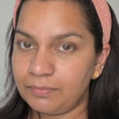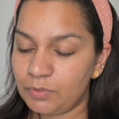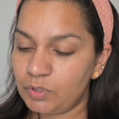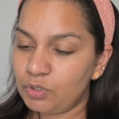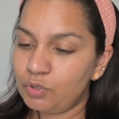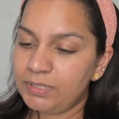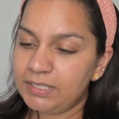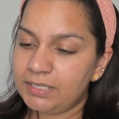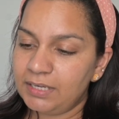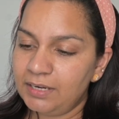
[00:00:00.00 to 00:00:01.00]
So
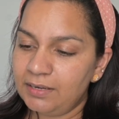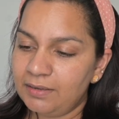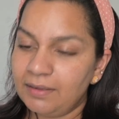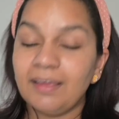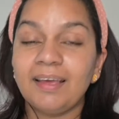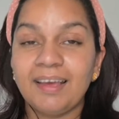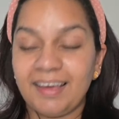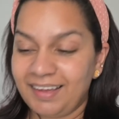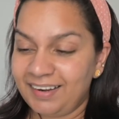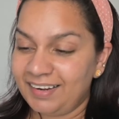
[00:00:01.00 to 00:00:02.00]
twist it
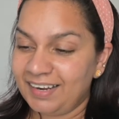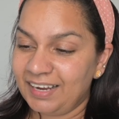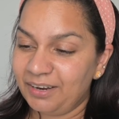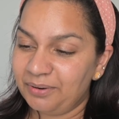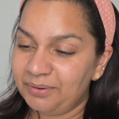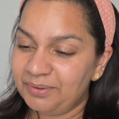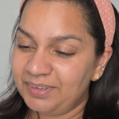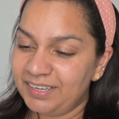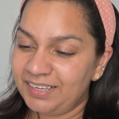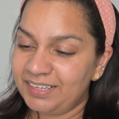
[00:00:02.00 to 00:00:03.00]
and now
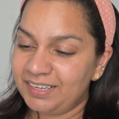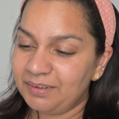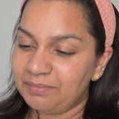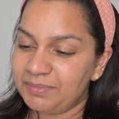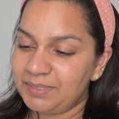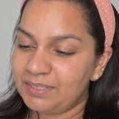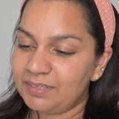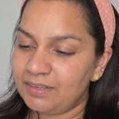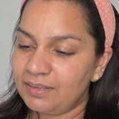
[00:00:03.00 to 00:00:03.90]
it comes.